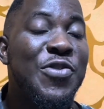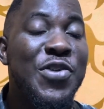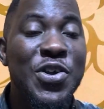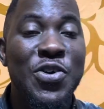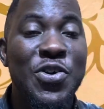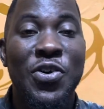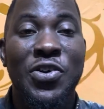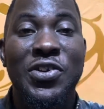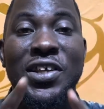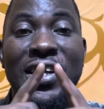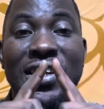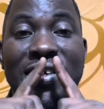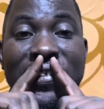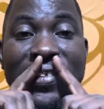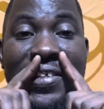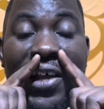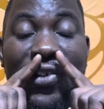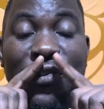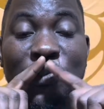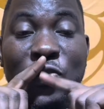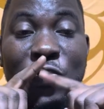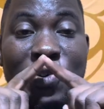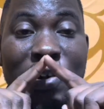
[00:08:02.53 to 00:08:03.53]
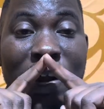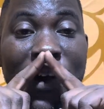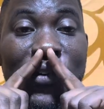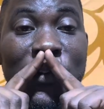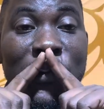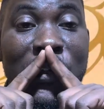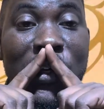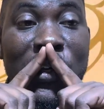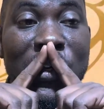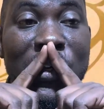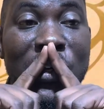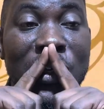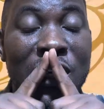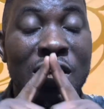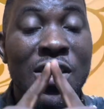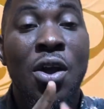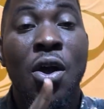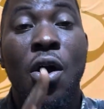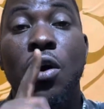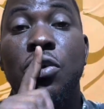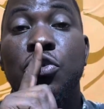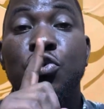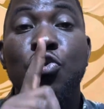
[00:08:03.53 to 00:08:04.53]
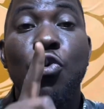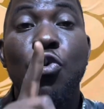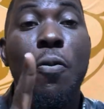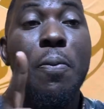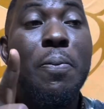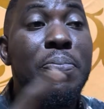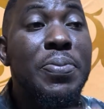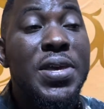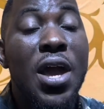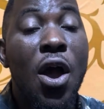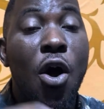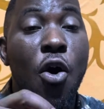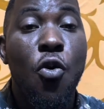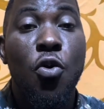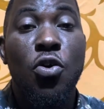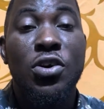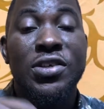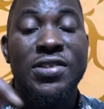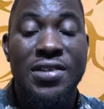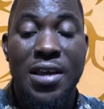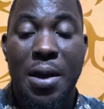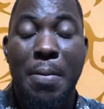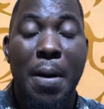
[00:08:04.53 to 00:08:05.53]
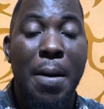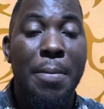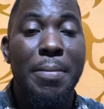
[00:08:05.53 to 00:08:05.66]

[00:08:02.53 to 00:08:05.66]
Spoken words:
wi no de nsa to na no sei. Oso obi a o San